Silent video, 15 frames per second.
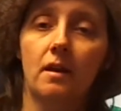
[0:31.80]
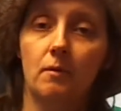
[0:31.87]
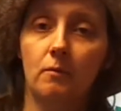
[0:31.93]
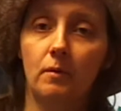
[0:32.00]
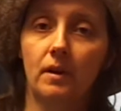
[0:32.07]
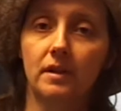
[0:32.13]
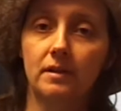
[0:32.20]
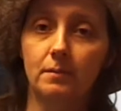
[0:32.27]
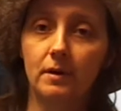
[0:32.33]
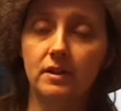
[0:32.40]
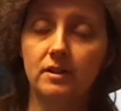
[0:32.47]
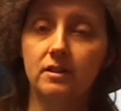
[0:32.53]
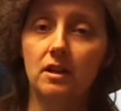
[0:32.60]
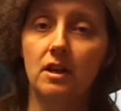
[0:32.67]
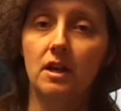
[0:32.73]
What's a March
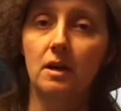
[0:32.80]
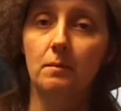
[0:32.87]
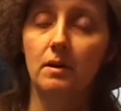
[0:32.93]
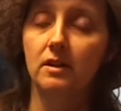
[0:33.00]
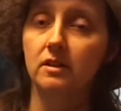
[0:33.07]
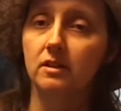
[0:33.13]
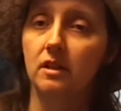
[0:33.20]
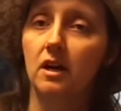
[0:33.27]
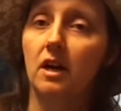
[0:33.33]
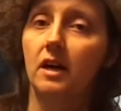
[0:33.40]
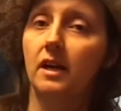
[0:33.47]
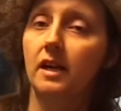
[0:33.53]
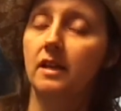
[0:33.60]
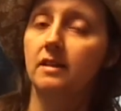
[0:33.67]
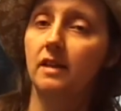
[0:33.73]
Along? March Along
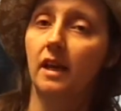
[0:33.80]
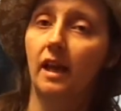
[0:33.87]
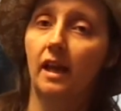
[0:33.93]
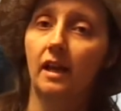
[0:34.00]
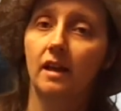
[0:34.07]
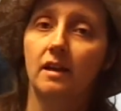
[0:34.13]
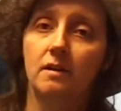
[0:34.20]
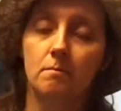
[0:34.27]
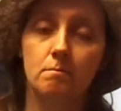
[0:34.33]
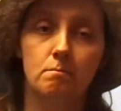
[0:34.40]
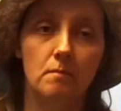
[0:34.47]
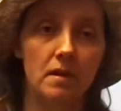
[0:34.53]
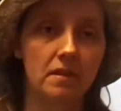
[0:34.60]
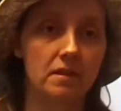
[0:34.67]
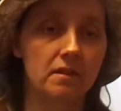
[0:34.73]
is a
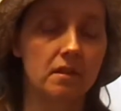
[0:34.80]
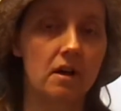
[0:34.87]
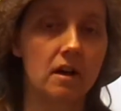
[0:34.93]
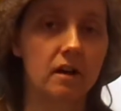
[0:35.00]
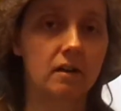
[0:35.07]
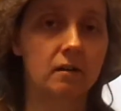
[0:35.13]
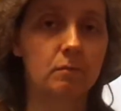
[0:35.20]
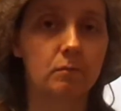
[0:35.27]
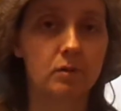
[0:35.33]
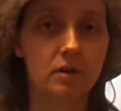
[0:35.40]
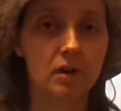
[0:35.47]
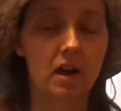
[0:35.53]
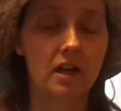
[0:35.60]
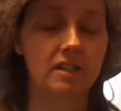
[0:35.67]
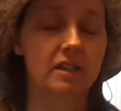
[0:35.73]
month-long
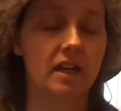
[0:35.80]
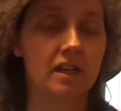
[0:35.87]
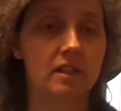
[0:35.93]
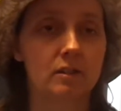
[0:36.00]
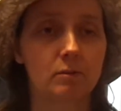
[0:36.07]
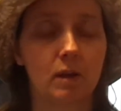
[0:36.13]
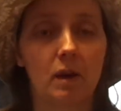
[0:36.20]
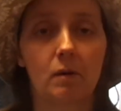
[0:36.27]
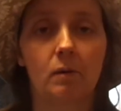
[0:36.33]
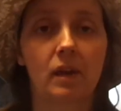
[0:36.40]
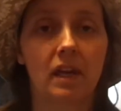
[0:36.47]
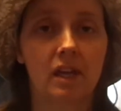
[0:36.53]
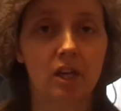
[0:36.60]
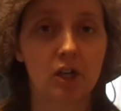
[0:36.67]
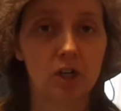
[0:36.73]
project where we
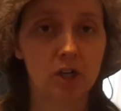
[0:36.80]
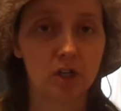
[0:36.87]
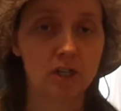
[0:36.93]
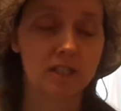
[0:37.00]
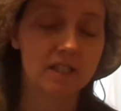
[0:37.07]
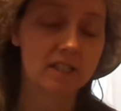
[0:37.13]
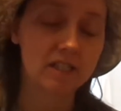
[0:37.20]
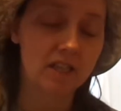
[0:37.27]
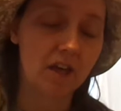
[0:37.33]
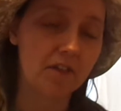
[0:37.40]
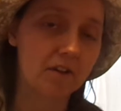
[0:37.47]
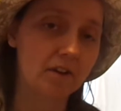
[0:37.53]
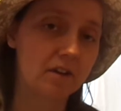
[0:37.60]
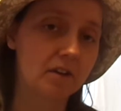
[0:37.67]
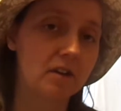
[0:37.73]
encourage each
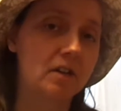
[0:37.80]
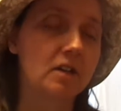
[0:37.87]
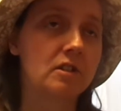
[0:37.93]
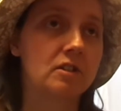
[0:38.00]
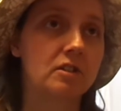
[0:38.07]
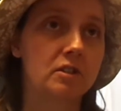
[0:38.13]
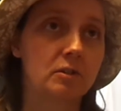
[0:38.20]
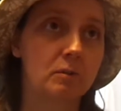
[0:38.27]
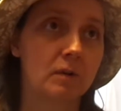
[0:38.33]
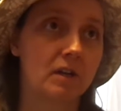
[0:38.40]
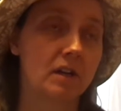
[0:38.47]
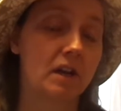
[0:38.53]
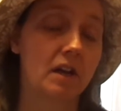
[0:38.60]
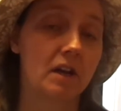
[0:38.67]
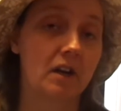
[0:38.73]
other to work
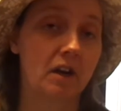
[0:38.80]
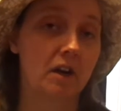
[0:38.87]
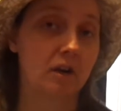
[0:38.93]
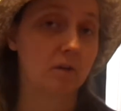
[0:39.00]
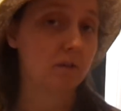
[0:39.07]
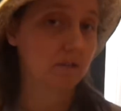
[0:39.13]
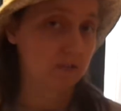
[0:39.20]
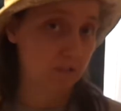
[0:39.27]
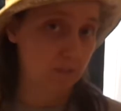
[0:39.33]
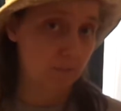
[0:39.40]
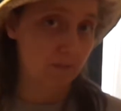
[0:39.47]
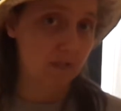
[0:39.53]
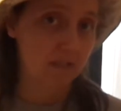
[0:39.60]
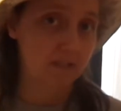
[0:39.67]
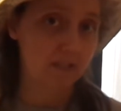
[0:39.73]
on our quilting
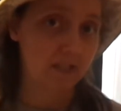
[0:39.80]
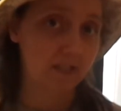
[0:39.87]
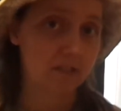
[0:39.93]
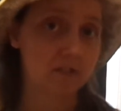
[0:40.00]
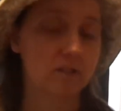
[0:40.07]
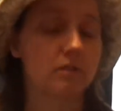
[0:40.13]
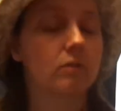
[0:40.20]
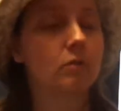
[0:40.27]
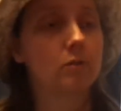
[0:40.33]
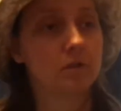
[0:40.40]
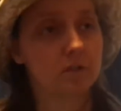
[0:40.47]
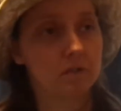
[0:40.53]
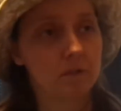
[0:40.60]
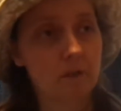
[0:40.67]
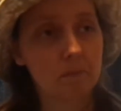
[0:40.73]
projects or
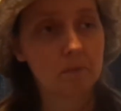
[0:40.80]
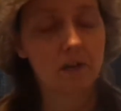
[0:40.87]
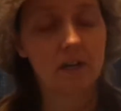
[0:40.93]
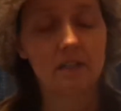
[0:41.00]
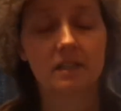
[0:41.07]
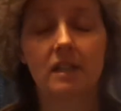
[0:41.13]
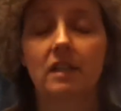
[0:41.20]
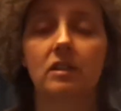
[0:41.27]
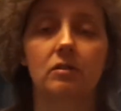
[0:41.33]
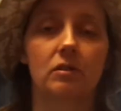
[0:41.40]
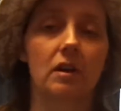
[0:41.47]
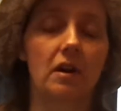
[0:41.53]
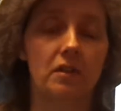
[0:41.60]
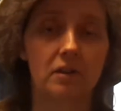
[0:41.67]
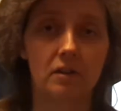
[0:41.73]
sewing projects or
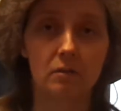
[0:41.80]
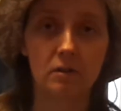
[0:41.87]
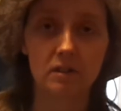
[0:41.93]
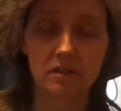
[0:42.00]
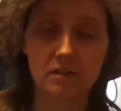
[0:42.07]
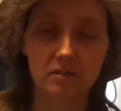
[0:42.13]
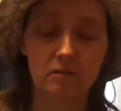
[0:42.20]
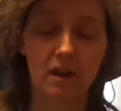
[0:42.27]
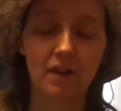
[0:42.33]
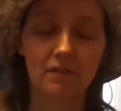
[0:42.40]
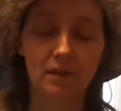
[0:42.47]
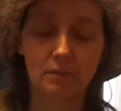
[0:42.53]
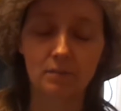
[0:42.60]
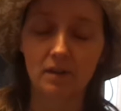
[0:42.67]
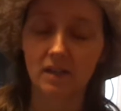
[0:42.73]
other
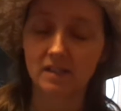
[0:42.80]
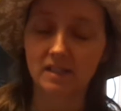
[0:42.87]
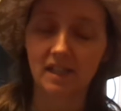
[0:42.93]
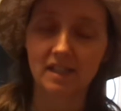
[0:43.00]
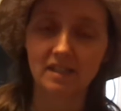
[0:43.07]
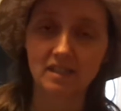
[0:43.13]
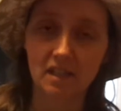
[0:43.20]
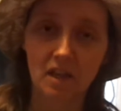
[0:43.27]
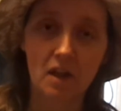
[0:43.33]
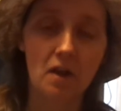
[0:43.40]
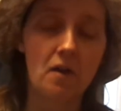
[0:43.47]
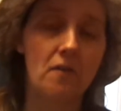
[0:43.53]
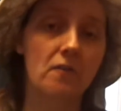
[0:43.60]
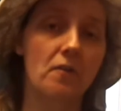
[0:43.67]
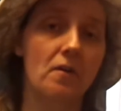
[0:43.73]
crafty projects
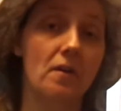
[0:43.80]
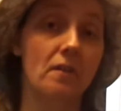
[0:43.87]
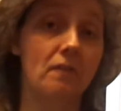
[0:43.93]
for